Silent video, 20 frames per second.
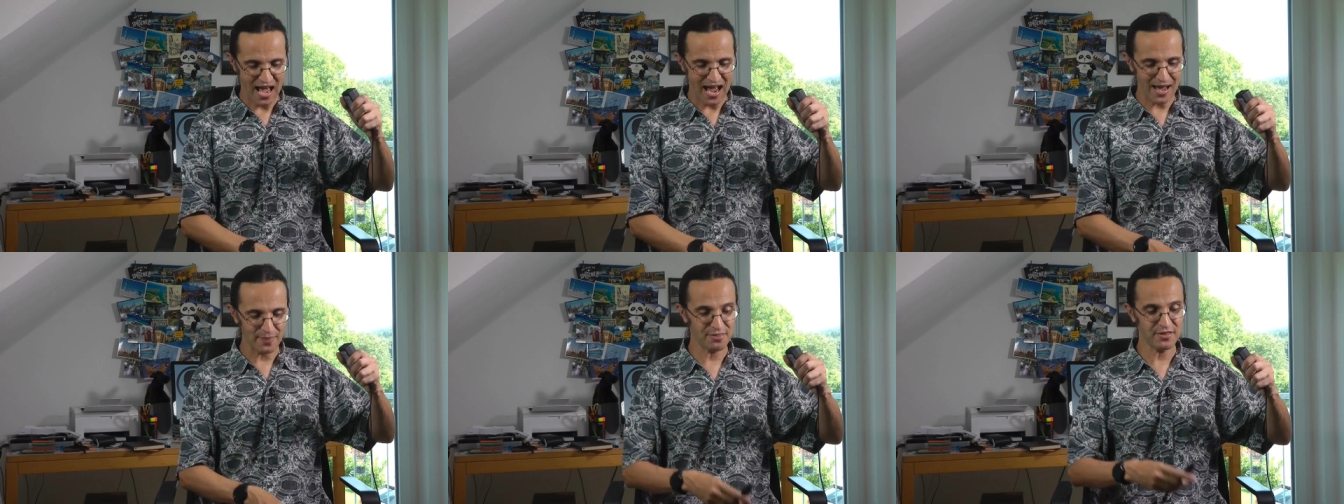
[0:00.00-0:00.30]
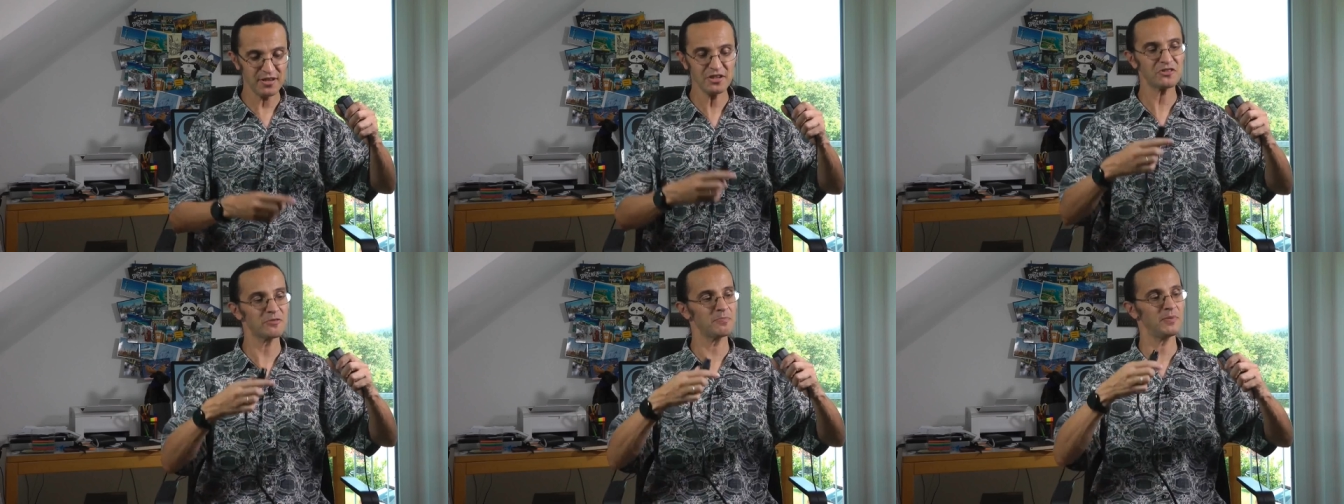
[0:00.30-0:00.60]

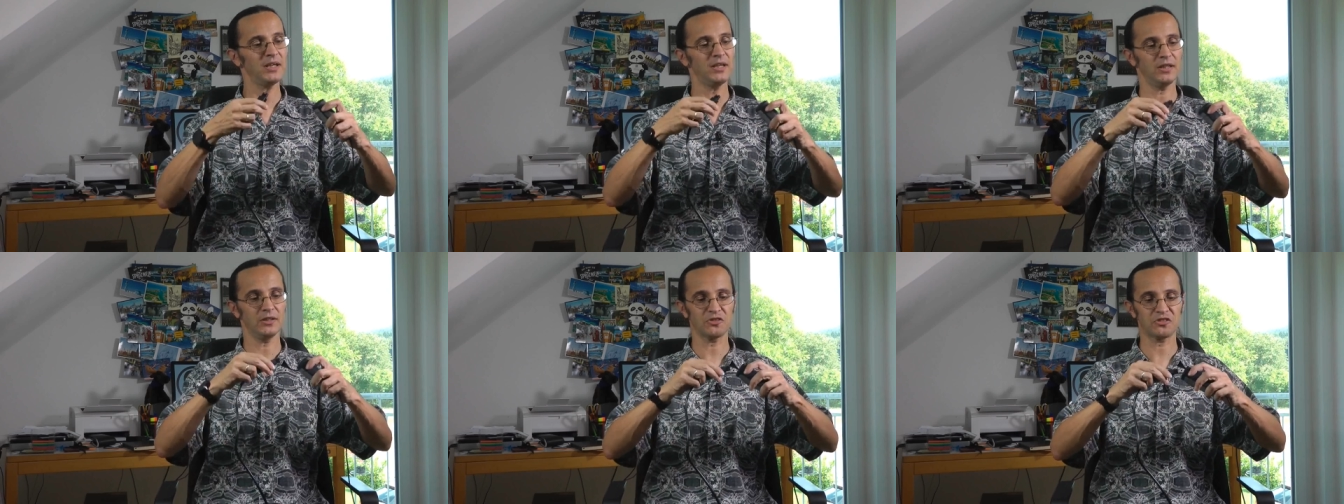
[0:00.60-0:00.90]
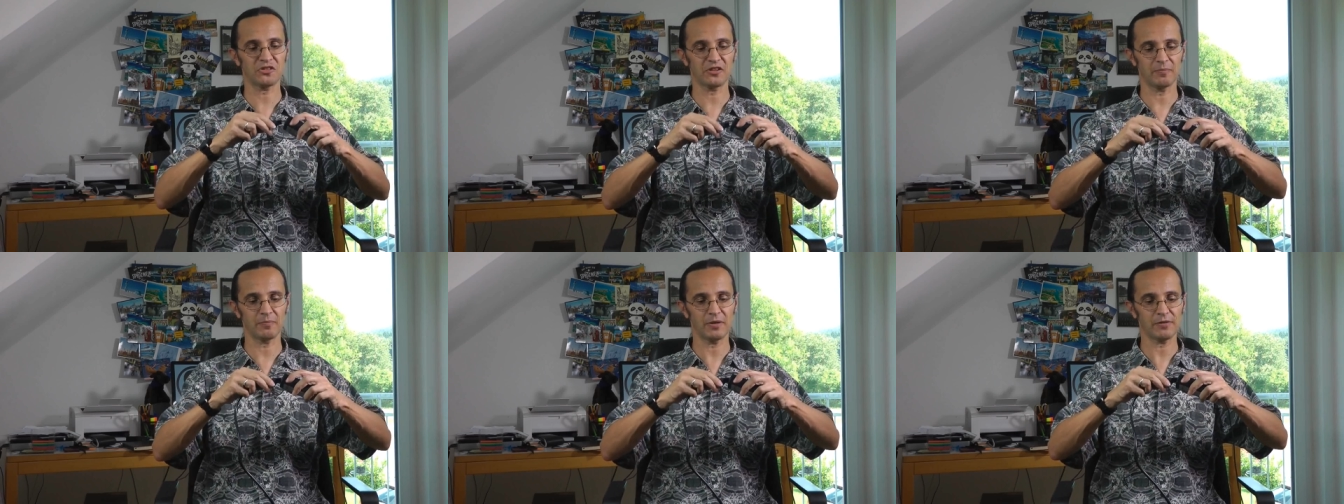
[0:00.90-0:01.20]
And this
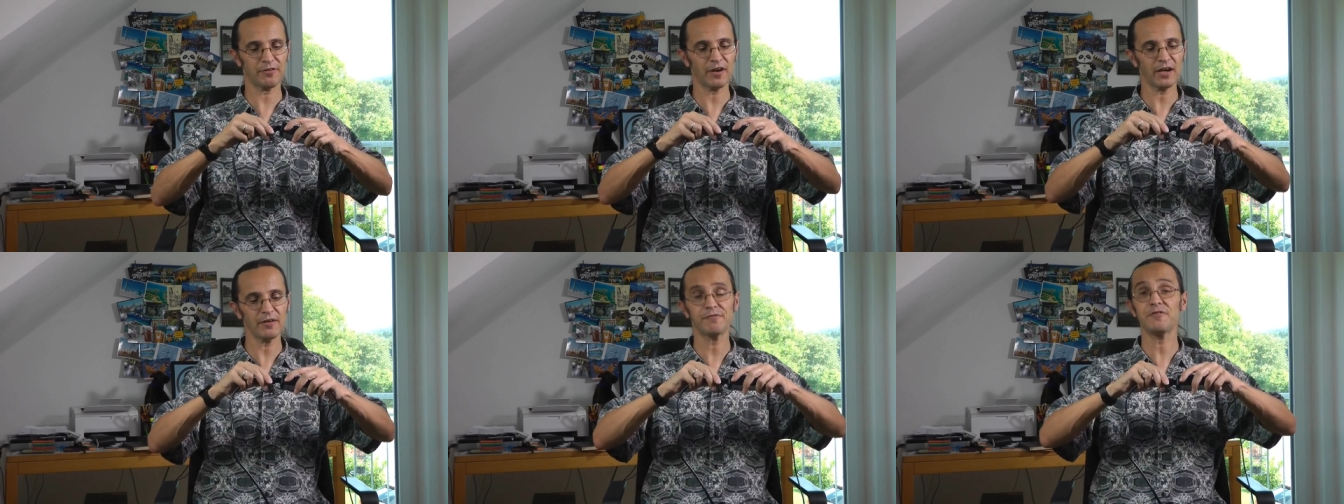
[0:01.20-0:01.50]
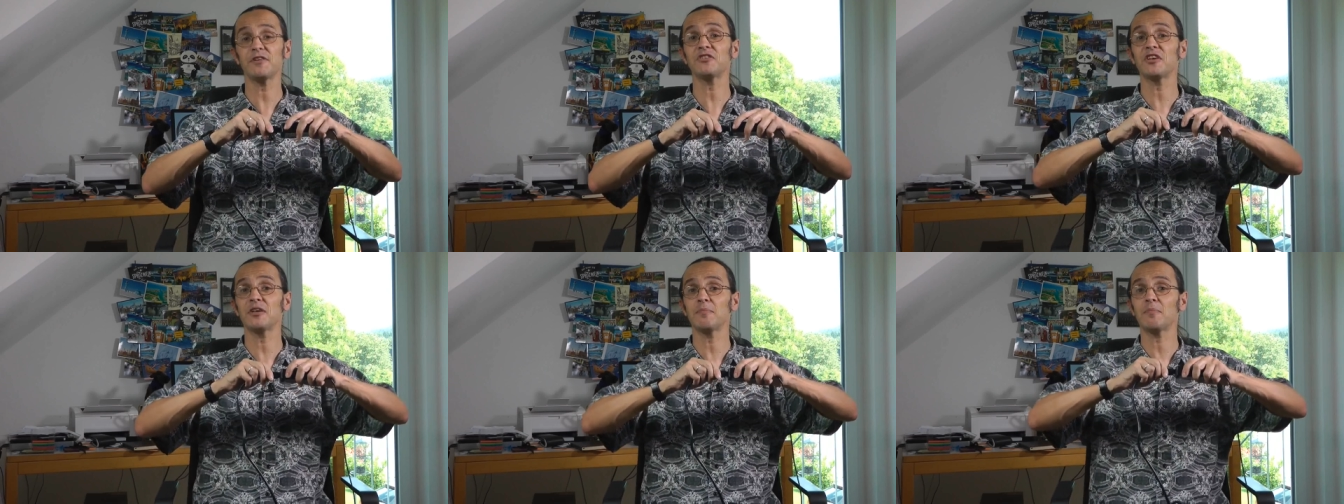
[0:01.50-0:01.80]
means that if I
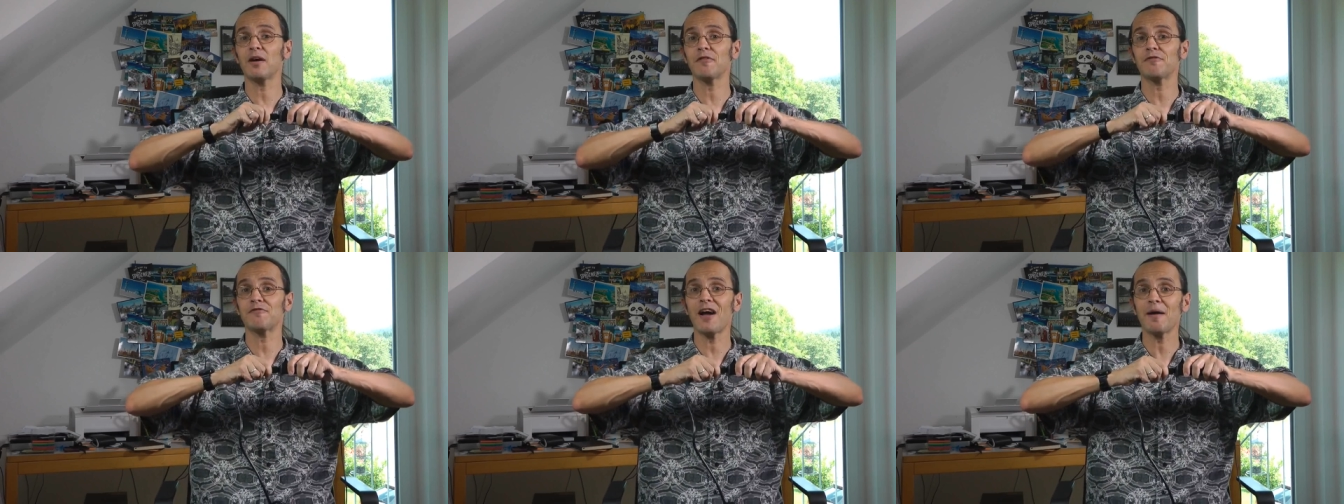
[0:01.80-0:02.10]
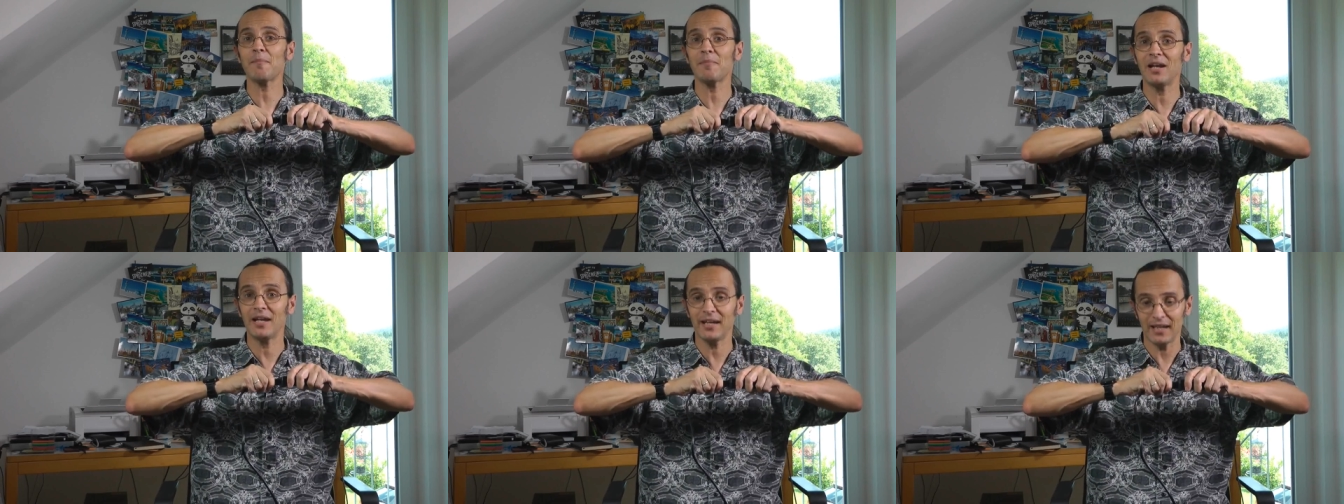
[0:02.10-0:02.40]
visit my
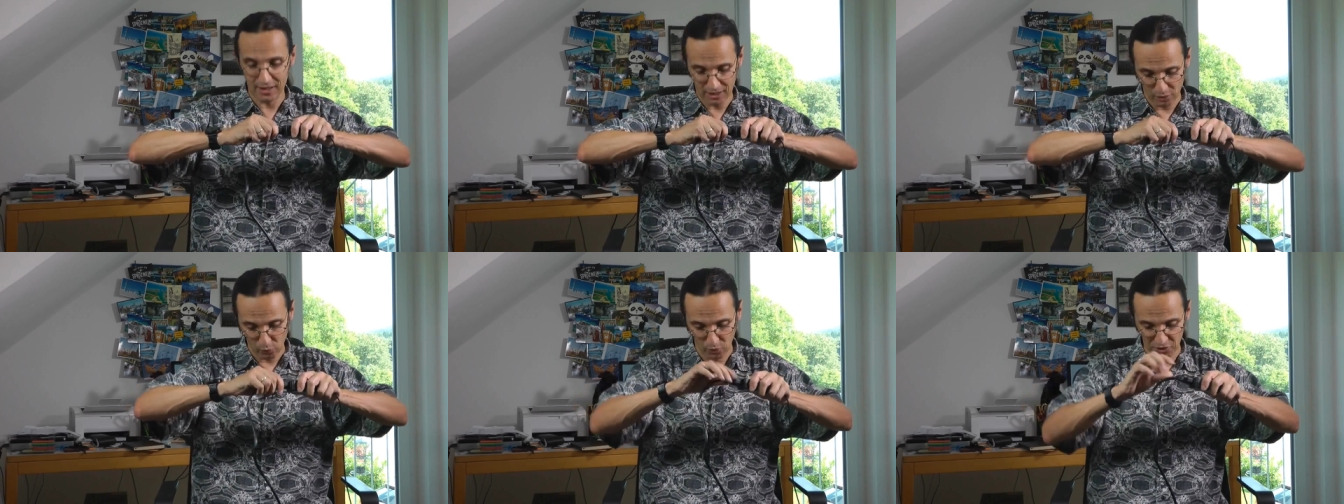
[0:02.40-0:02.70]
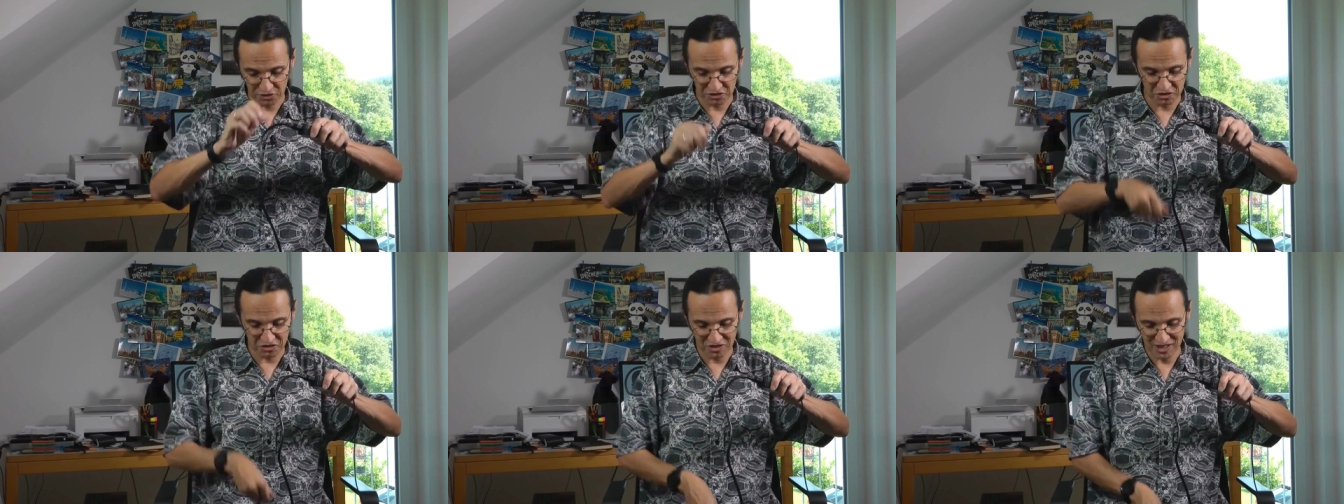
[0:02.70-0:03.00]
family and I want